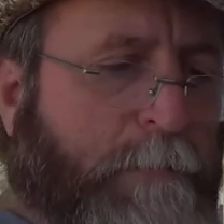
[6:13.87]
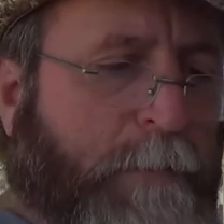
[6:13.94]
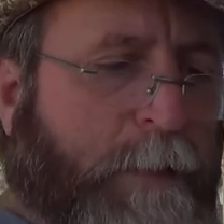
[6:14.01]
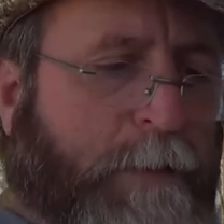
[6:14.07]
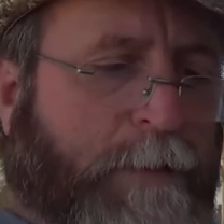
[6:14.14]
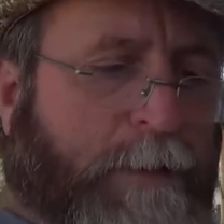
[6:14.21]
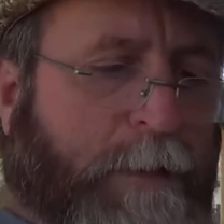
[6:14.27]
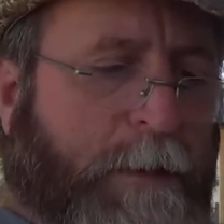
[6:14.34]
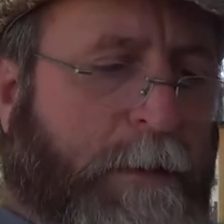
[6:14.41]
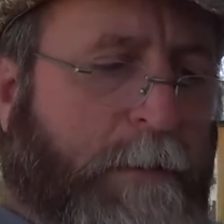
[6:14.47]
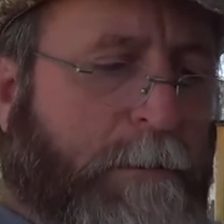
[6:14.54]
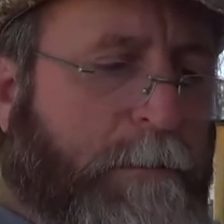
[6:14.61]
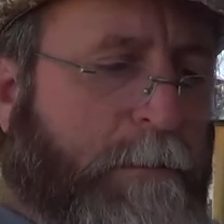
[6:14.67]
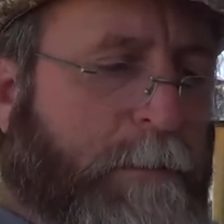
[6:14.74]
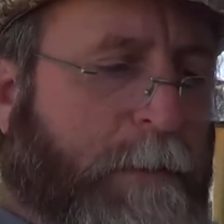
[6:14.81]
let's see
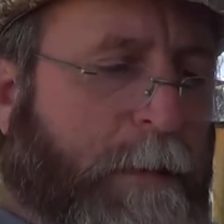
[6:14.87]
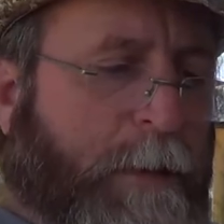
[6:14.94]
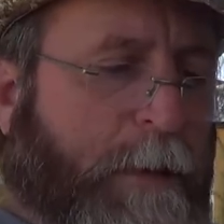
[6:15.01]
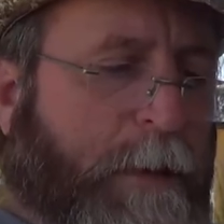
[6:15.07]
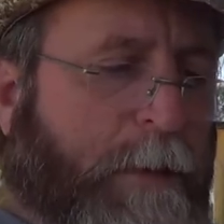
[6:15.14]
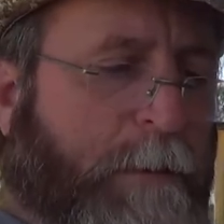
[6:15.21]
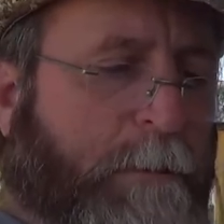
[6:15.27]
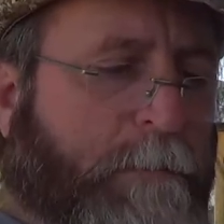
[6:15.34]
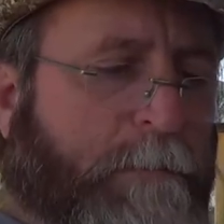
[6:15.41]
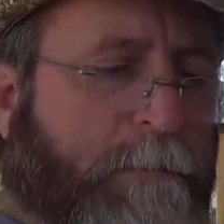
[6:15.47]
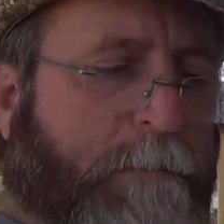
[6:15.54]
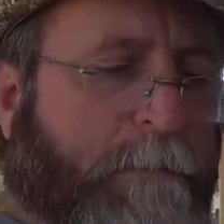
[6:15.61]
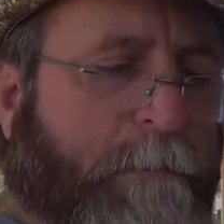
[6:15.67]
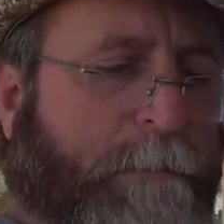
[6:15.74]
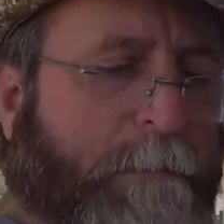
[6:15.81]
uh,
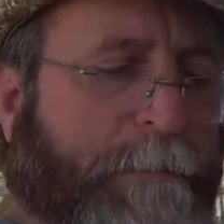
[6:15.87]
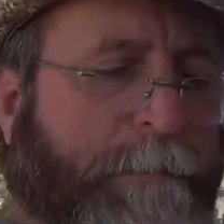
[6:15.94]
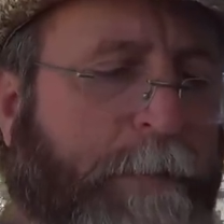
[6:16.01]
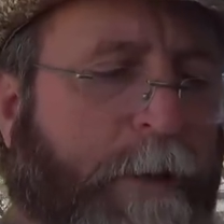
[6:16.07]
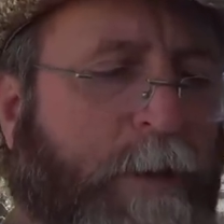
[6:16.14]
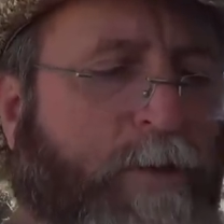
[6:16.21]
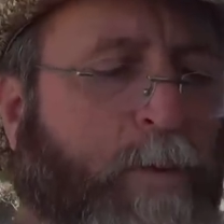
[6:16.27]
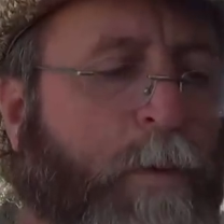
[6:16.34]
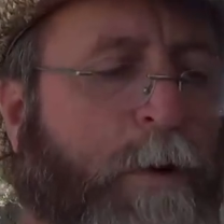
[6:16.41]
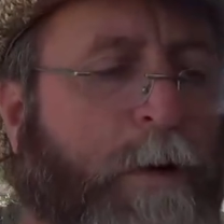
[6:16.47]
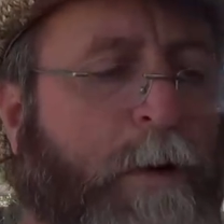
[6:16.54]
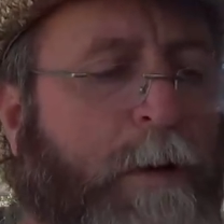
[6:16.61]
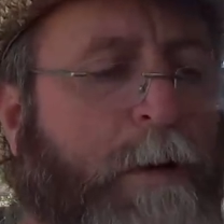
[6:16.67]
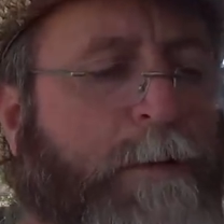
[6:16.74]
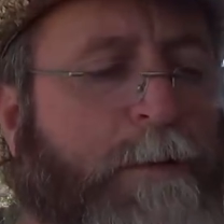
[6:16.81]
it's one
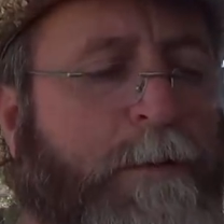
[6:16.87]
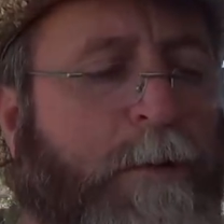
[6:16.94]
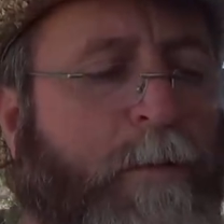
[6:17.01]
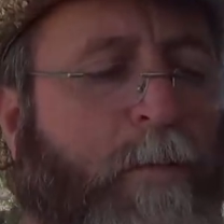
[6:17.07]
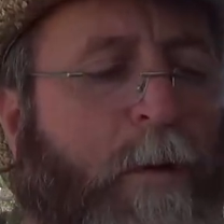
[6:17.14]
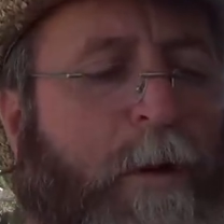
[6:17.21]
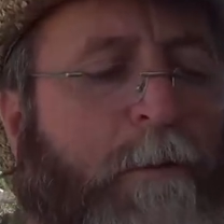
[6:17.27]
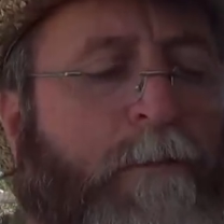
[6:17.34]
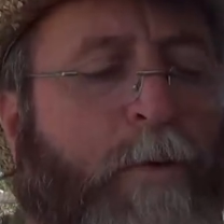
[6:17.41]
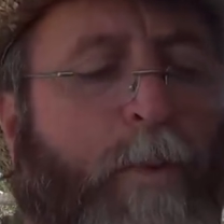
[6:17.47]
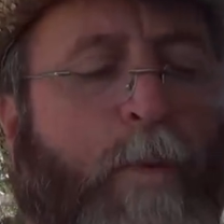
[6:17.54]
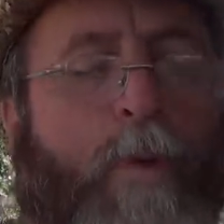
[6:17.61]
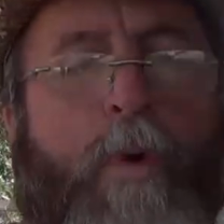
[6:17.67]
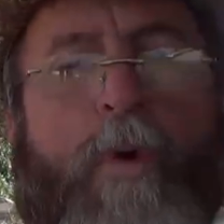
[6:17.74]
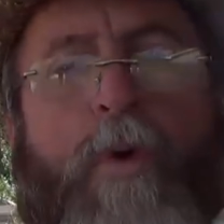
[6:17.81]
of it's the one of
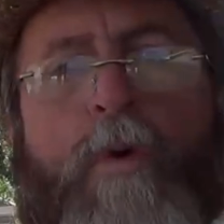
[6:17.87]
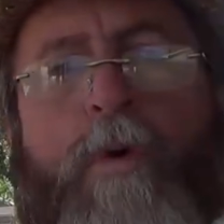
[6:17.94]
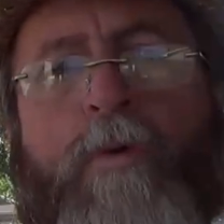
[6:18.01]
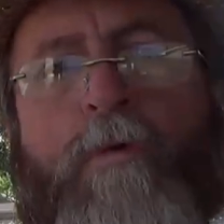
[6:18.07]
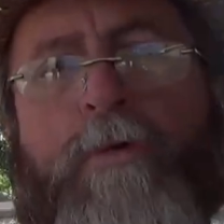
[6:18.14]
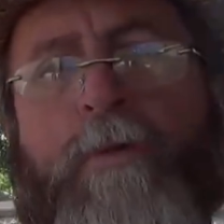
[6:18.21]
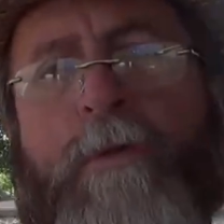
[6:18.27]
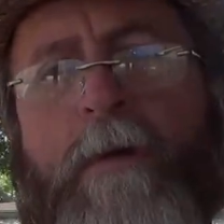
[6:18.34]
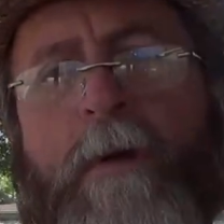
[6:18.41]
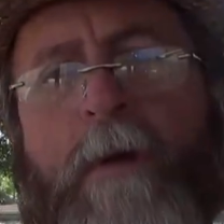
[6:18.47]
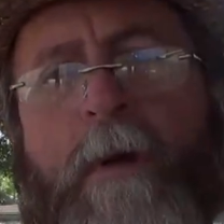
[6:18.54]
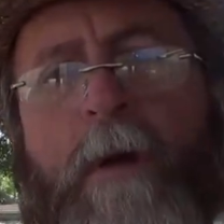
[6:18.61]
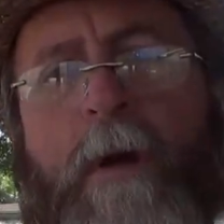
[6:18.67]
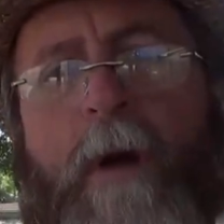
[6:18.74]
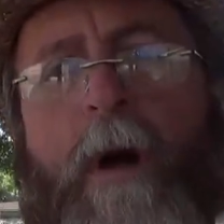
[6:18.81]
the world's
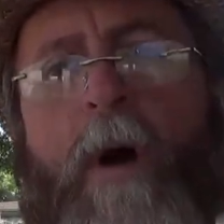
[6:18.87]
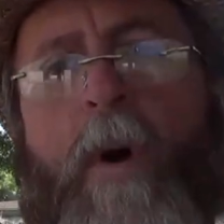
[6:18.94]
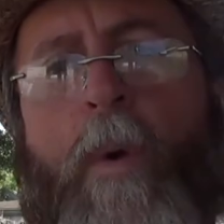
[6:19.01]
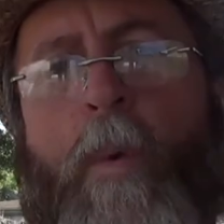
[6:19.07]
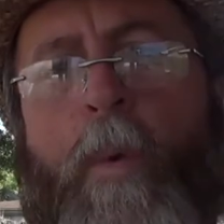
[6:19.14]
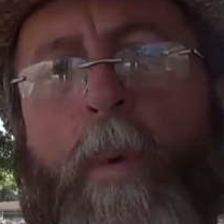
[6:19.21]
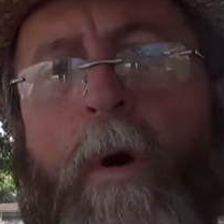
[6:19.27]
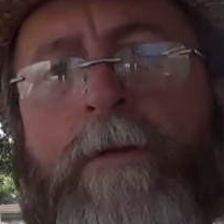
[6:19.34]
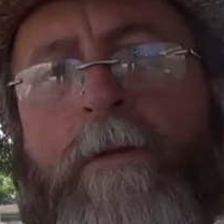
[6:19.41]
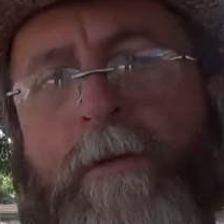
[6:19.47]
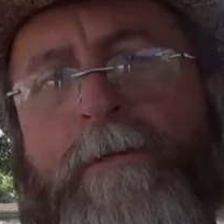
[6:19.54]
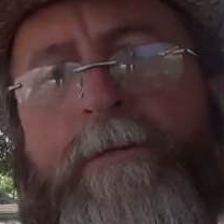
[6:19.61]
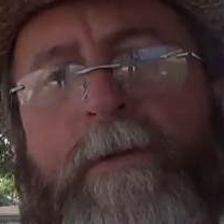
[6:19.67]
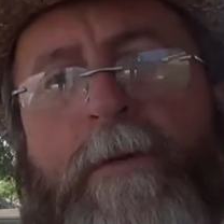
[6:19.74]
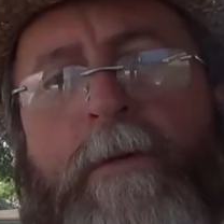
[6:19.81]

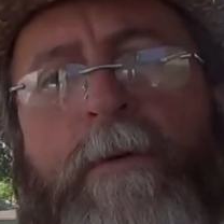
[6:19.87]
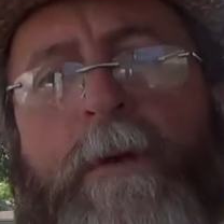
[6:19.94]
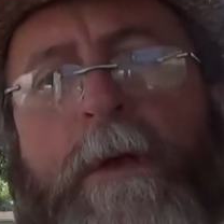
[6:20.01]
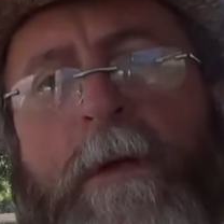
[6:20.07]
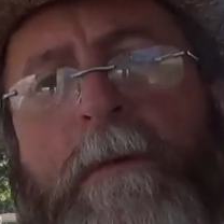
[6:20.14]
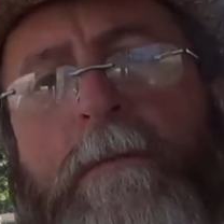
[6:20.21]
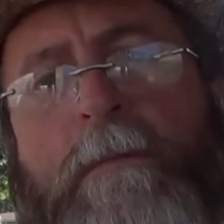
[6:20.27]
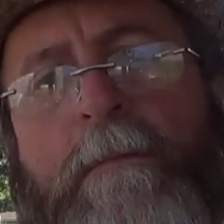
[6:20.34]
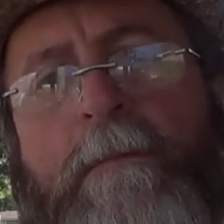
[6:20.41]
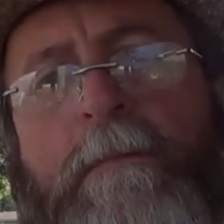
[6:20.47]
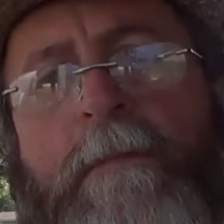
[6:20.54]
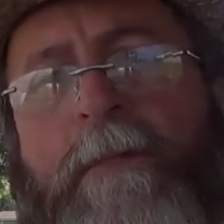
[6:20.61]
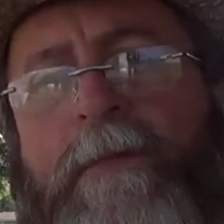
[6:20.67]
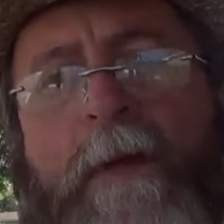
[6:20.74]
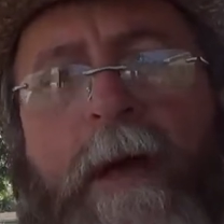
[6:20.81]
wonder food.
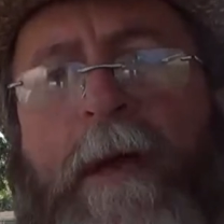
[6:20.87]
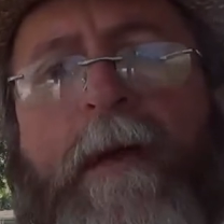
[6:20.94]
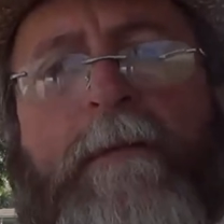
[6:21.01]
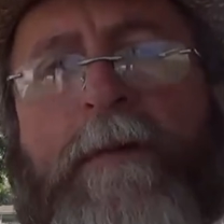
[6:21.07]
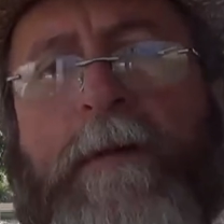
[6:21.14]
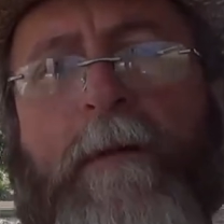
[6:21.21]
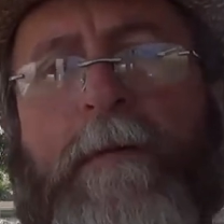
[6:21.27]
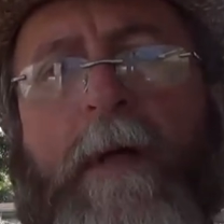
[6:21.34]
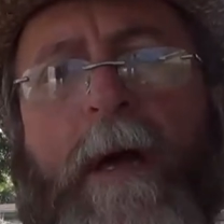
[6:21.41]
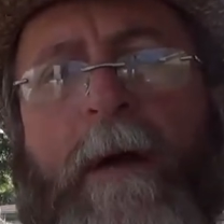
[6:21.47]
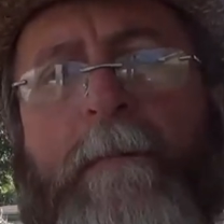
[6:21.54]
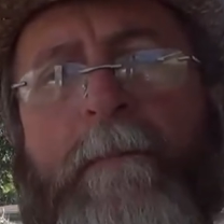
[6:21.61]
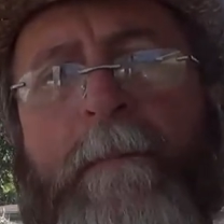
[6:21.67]
See, I never knew that.